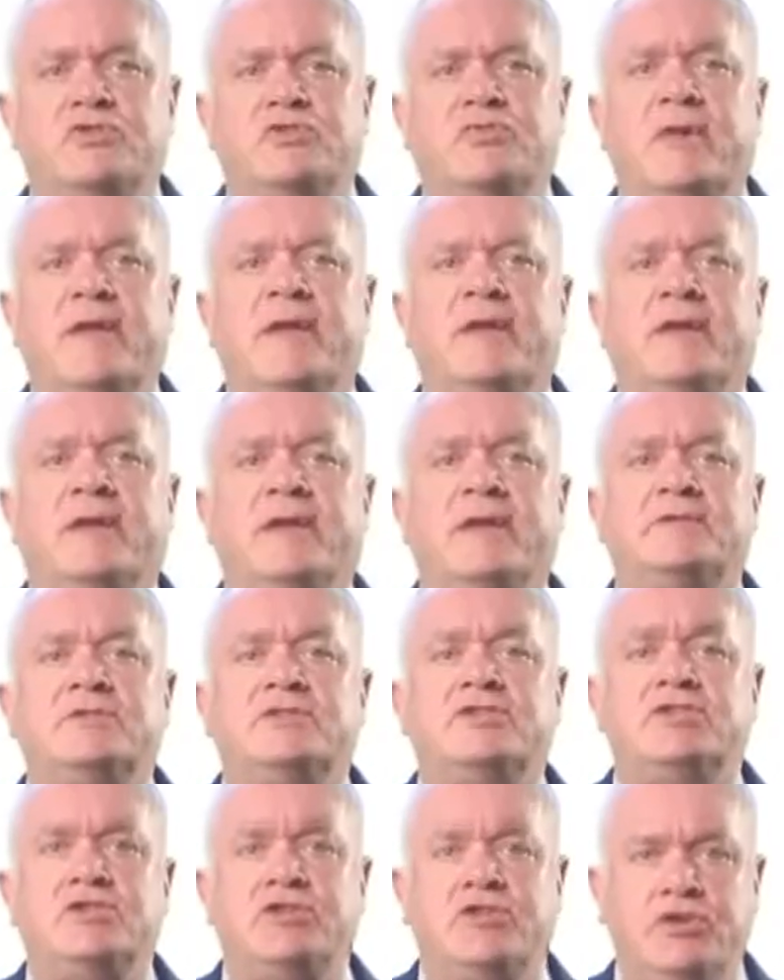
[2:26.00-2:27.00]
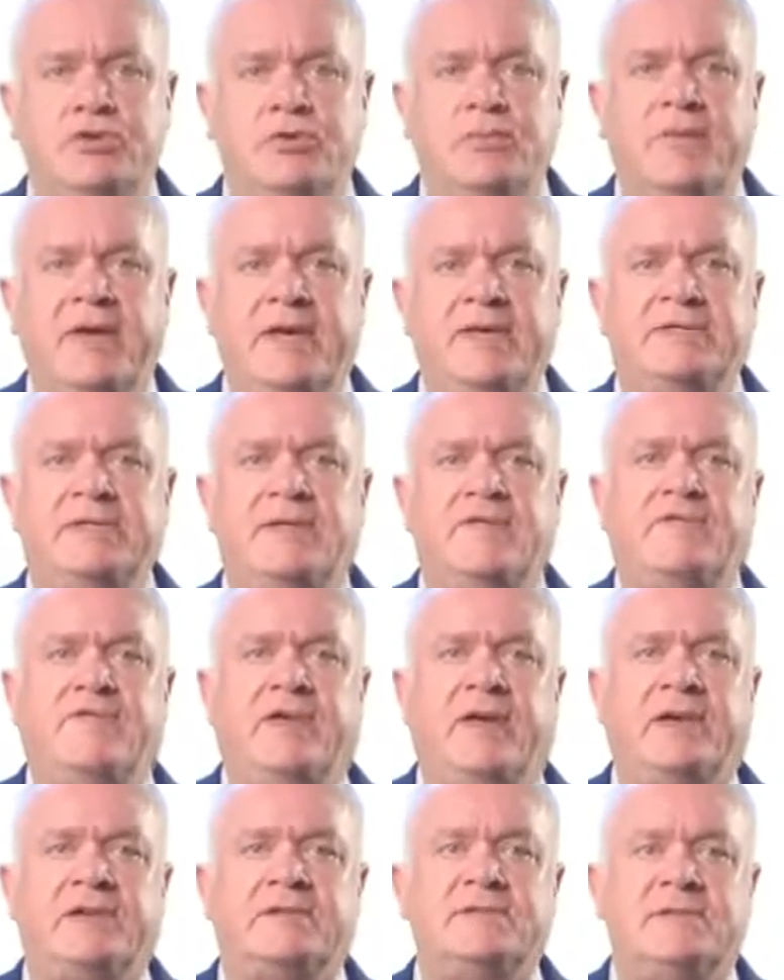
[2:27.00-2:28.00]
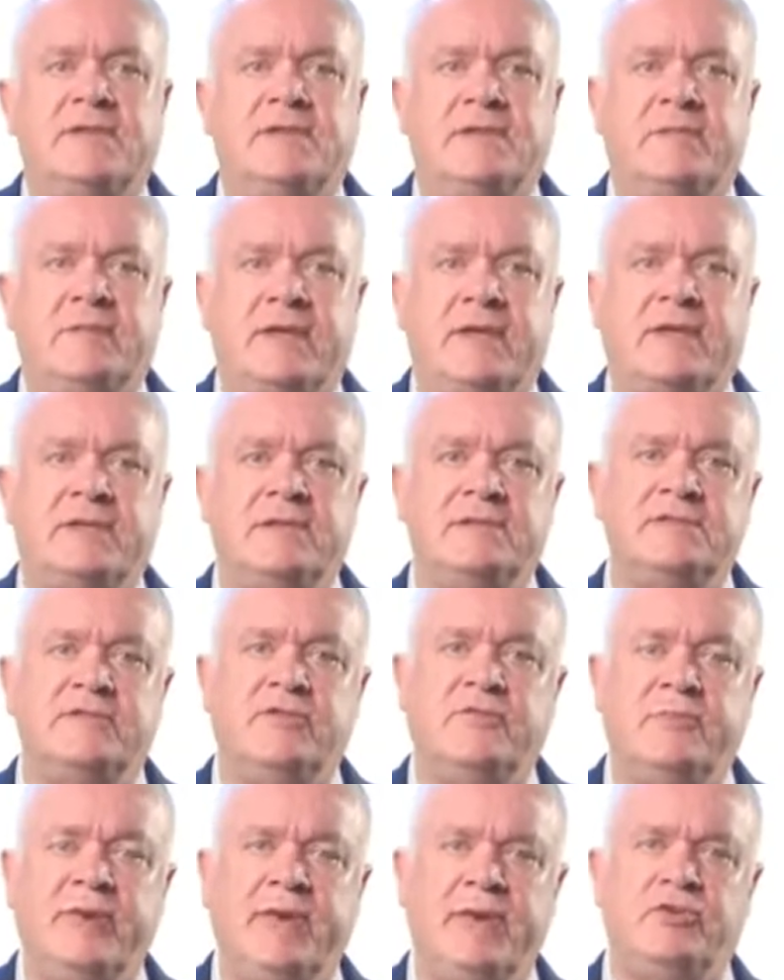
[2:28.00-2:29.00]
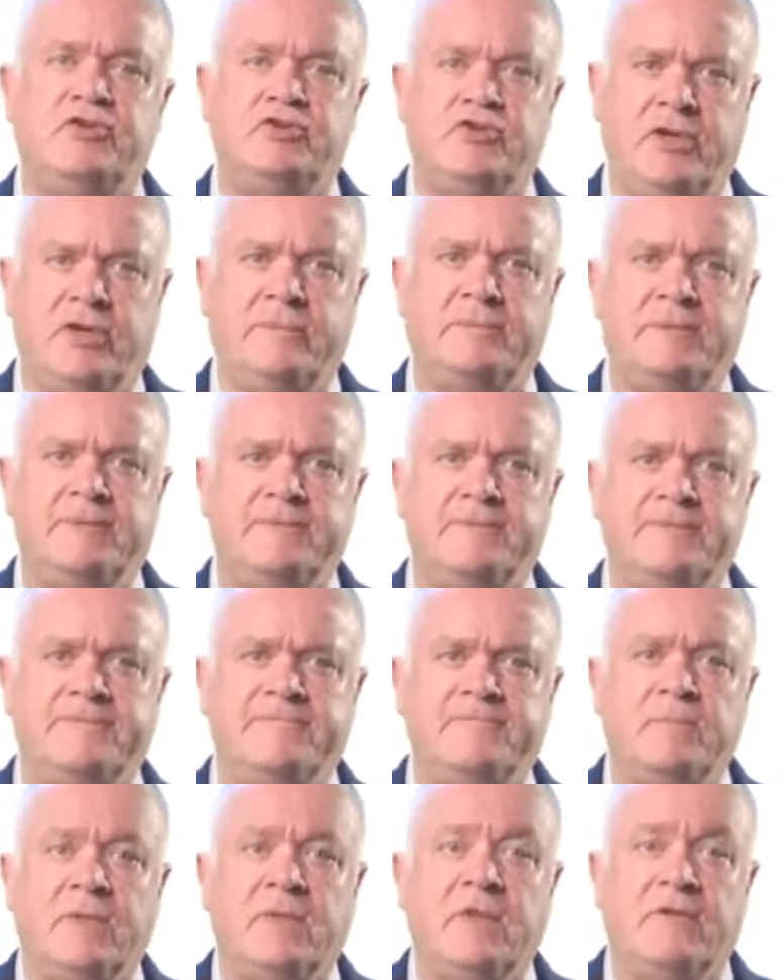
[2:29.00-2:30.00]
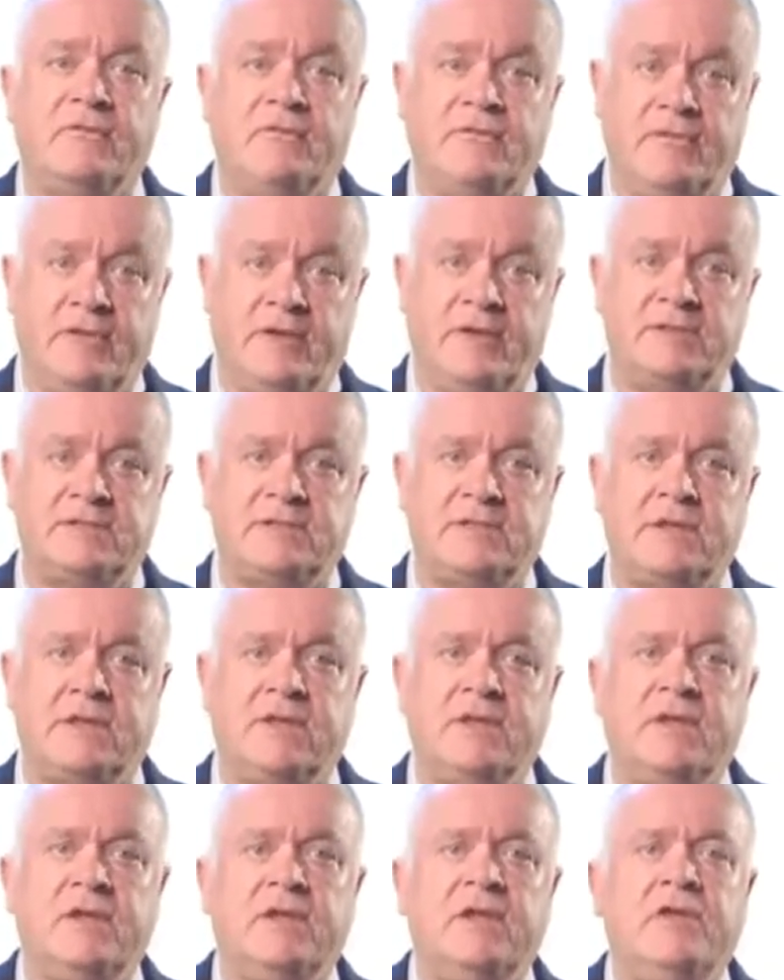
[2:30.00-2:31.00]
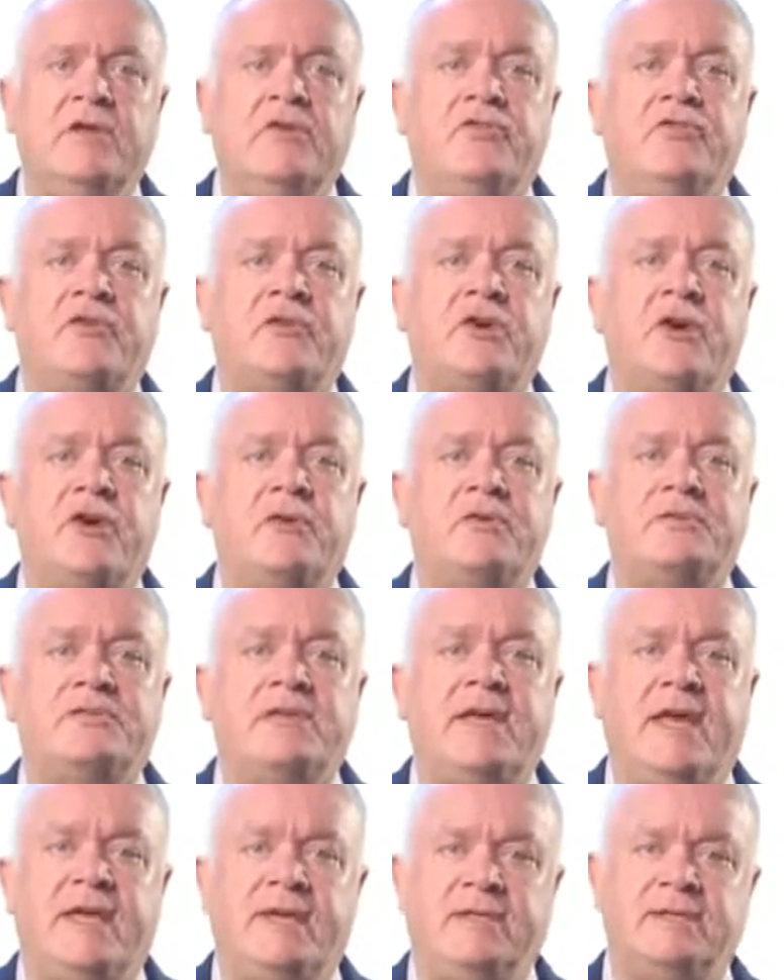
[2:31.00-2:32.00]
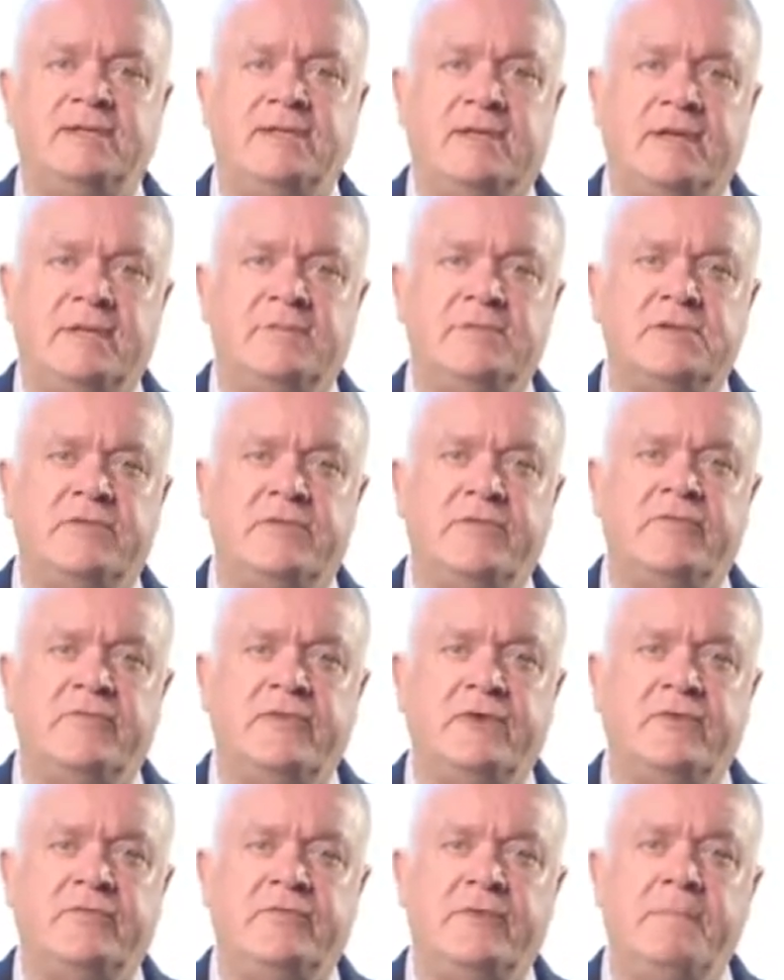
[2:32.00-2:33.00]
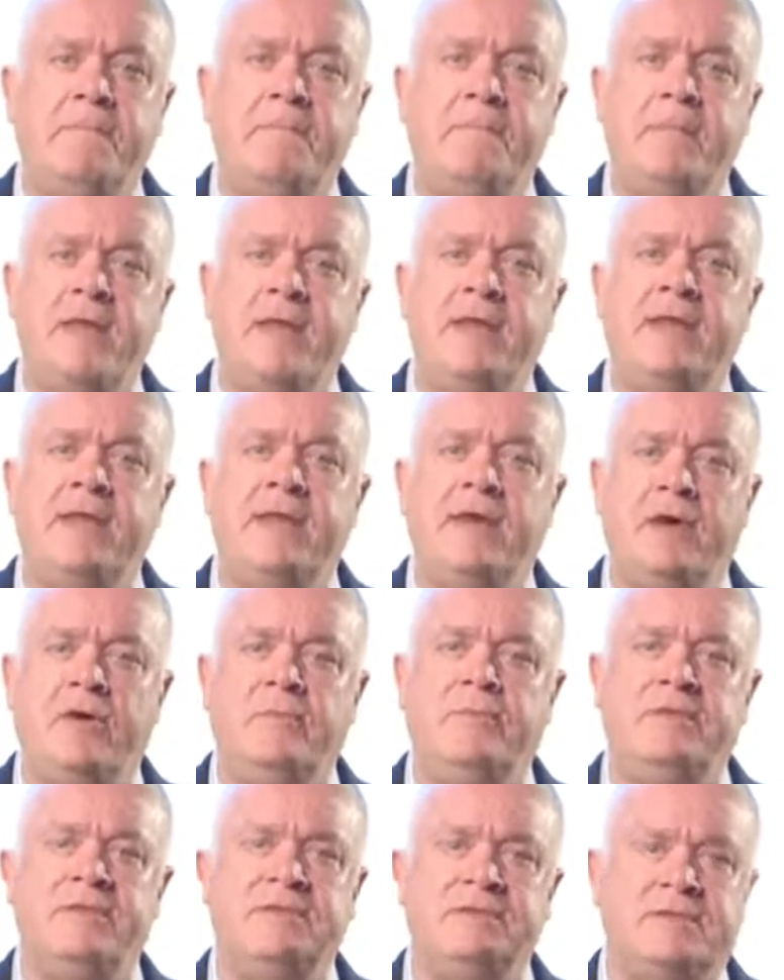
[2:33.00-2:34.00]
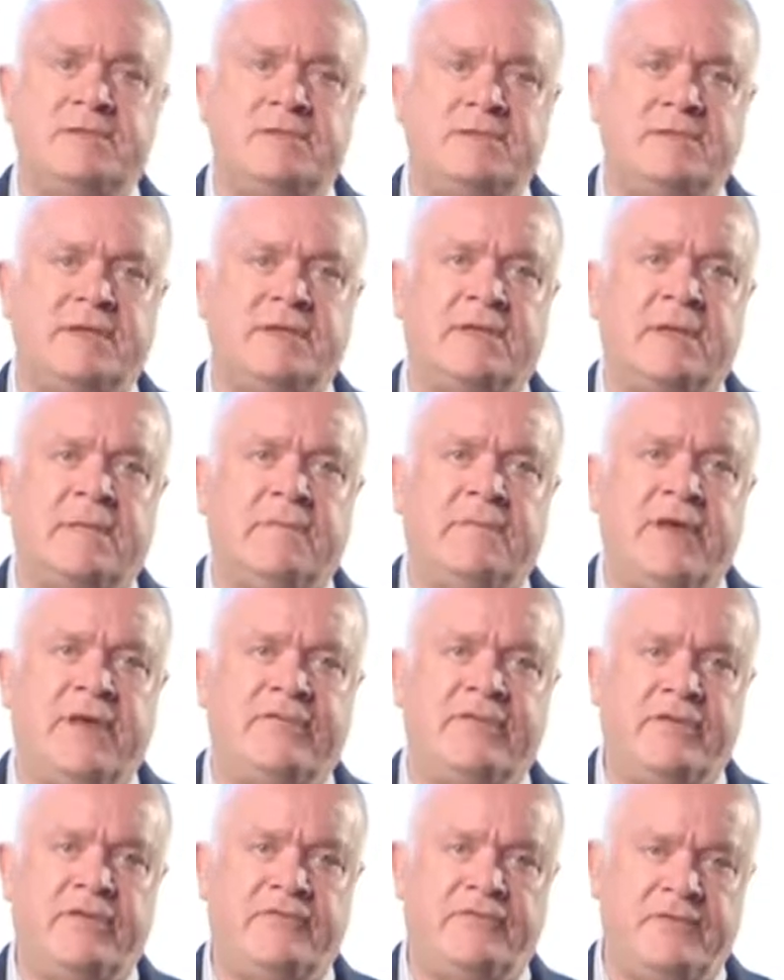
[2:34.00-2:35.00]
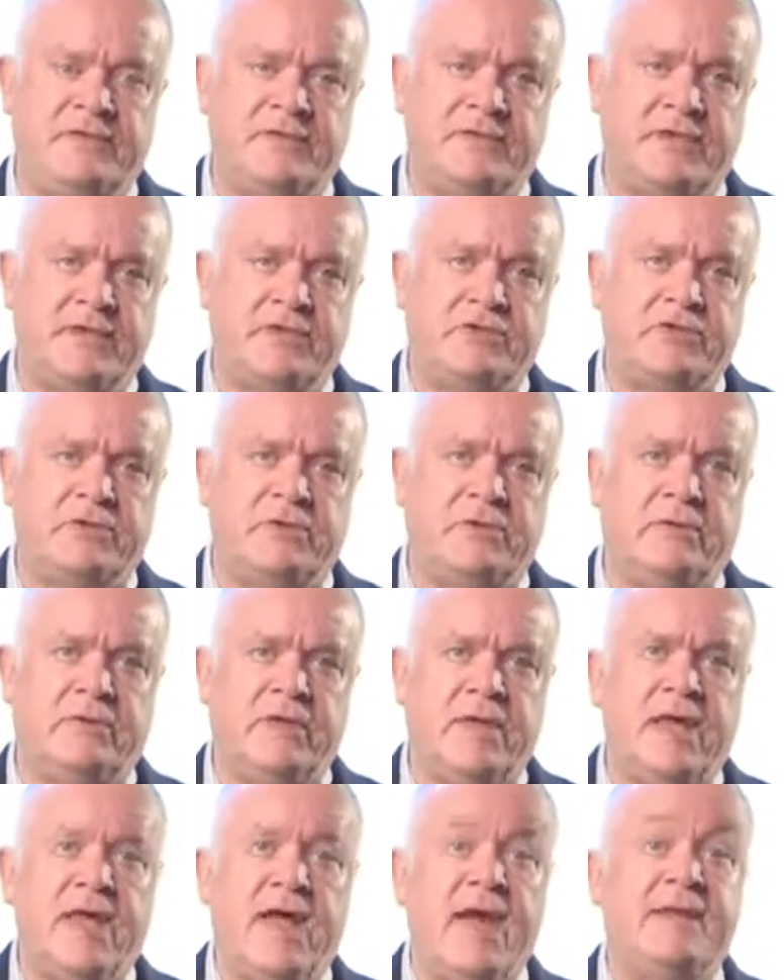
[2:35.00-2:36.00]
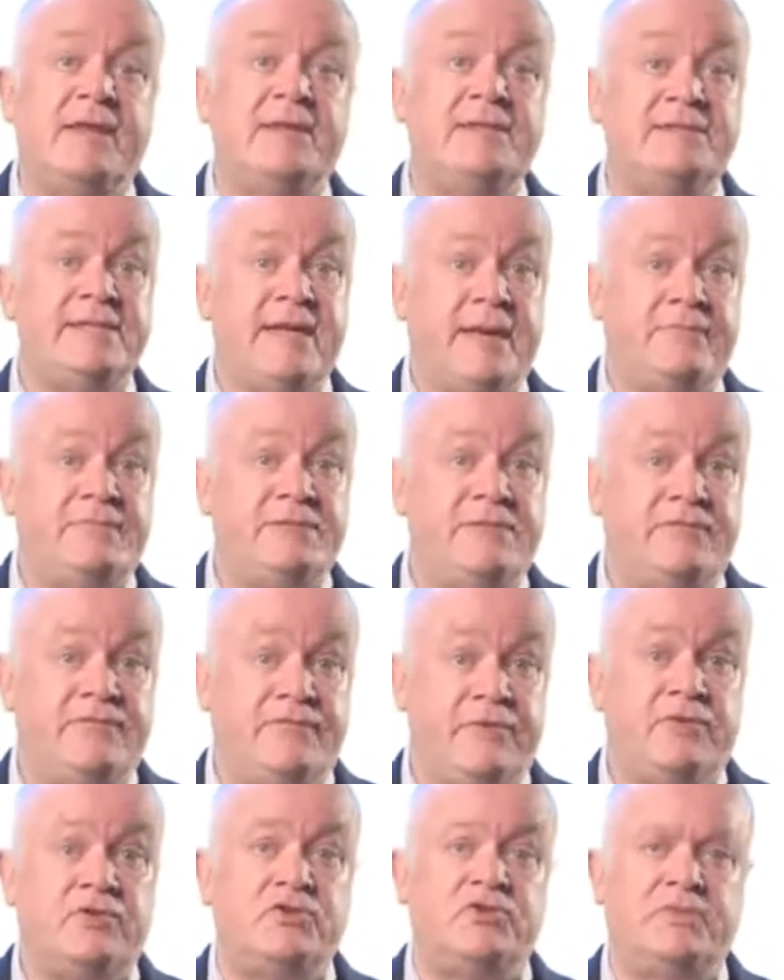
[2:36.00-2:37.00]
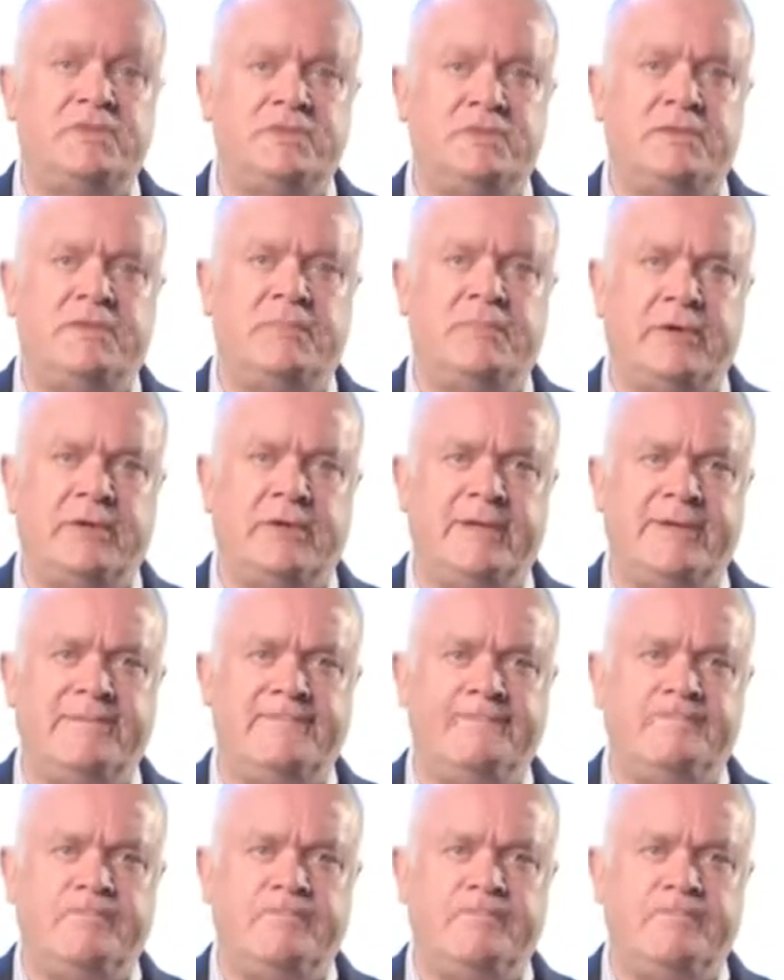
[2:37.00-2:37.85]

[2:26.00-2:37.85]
to realize two basic facts in the mechanism of pain treatment. Firstly, the COX enzymes are involved in many homeostatic, pathophysiological and adaptive functions in the body.